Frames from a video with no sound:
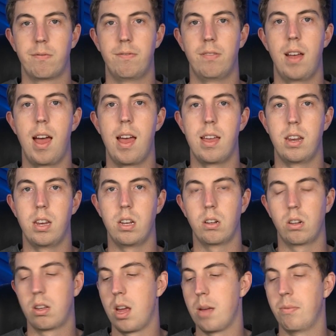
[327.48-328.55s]
flat hitting
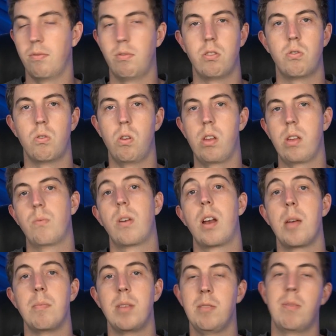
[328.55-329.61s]
type of control. And what
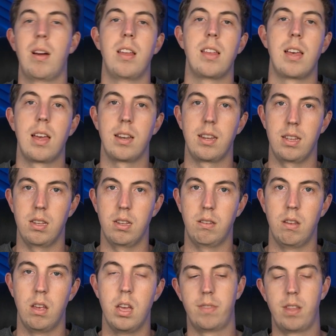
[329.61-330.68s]
I mean by that is
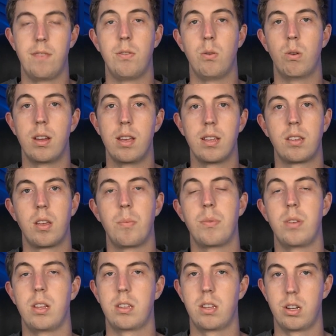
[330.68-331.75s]
if you were to hit
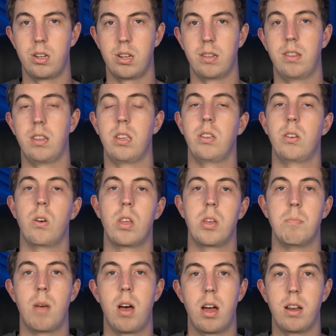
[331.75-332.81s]
something such as the YOLO
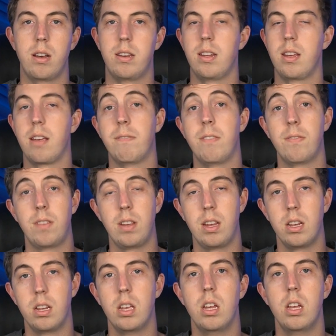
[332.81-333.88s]
Mod
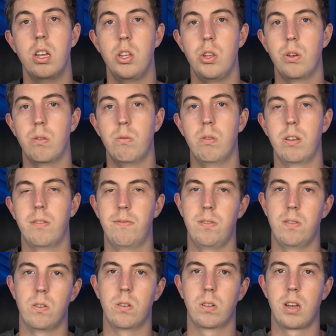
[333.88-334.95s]
TA15, you can really
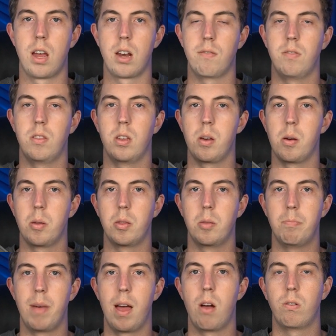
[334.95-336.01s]
feel kind of the
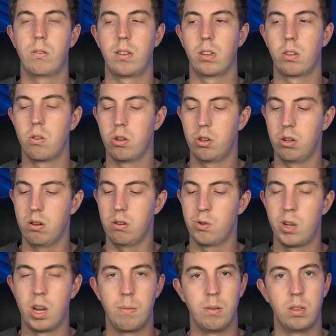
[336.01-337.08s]
bounce and cushion
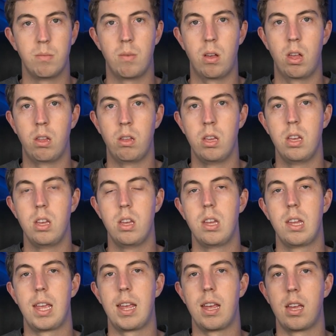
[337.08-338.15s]
shaping the ball.
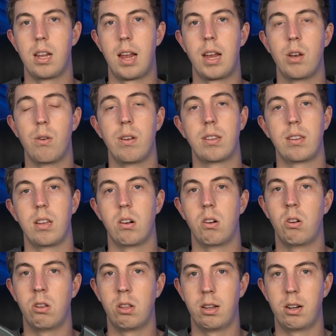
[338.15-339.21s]
And I know I said
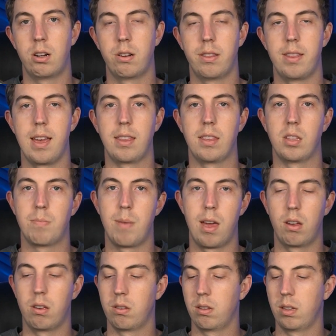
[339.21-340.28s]
earlier that these
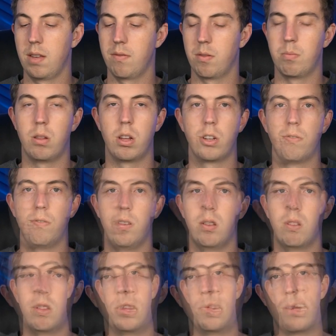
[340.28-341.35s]
paddles give a plush
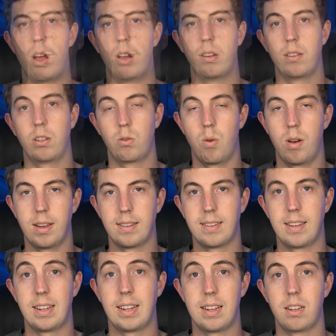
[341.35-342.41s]
feel, but the ball doesn't quite
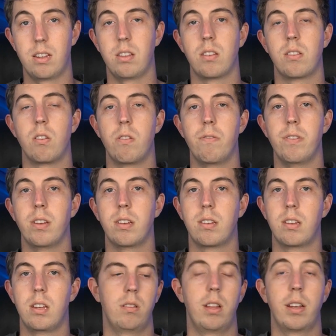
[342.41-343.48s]
sink into the
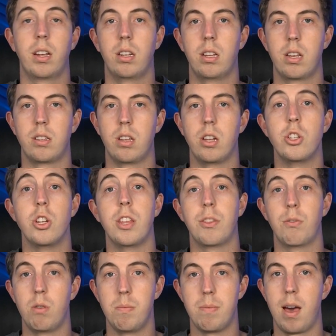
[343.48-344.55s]
surface like it does on Gen
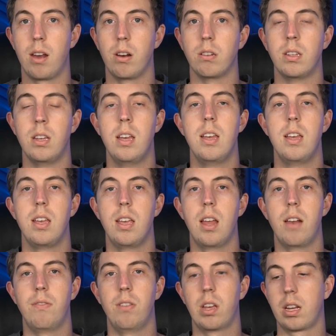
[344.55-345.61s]
3 paddles. And
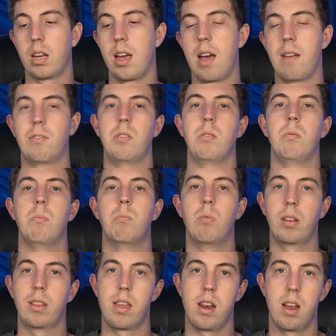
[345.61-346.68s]
I feel like I have to
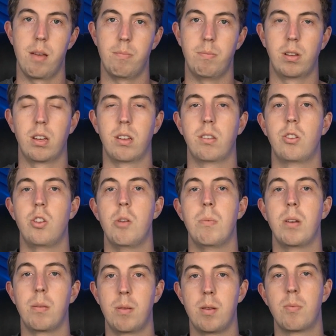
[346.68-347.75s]
bring that up because so
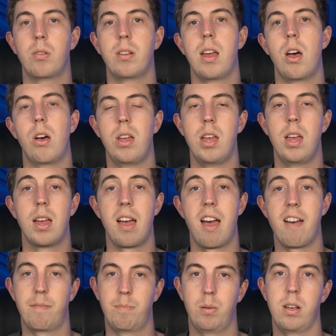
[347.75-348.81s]
many people now
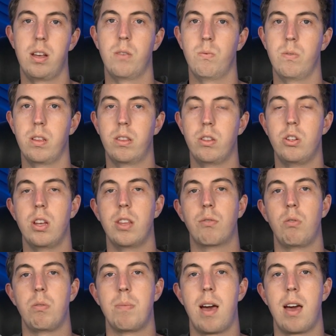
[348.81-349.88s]
have played with Gen
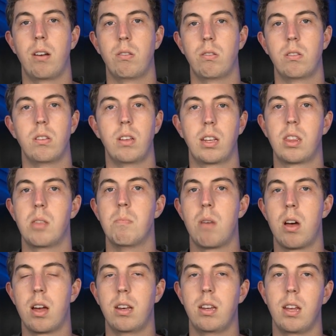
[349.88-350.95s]
3 paddles like the
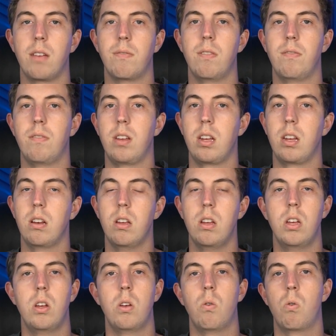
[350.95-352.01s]
Mod TA15
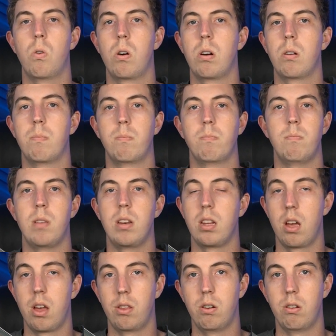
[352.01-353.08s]
or many
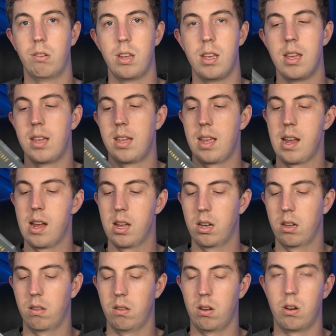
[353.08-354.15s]
others, and
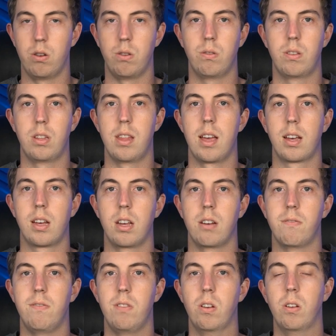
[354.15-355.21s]
they're used to that kind
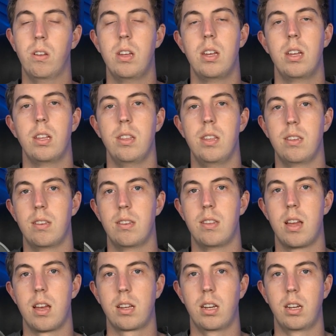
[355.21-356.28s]
of feel. This is
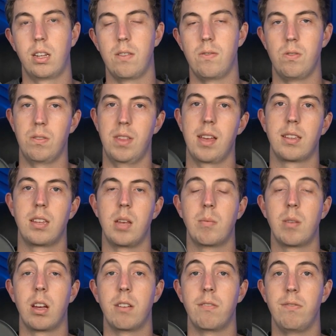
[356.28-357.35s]
not going to give you that same
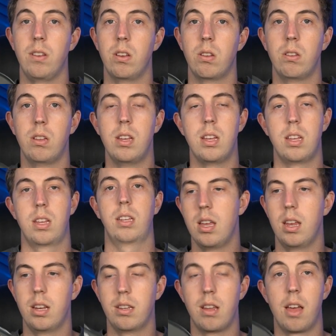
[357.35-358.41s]
kind of feel.
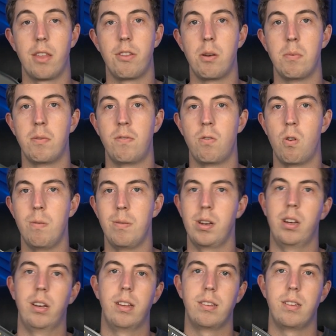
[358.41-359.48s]
It is not thermoformed, and
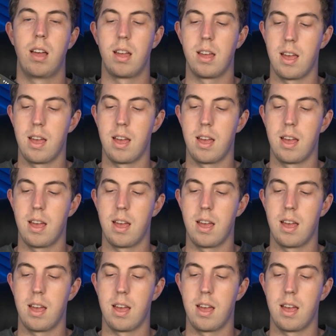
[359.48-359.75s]
it does not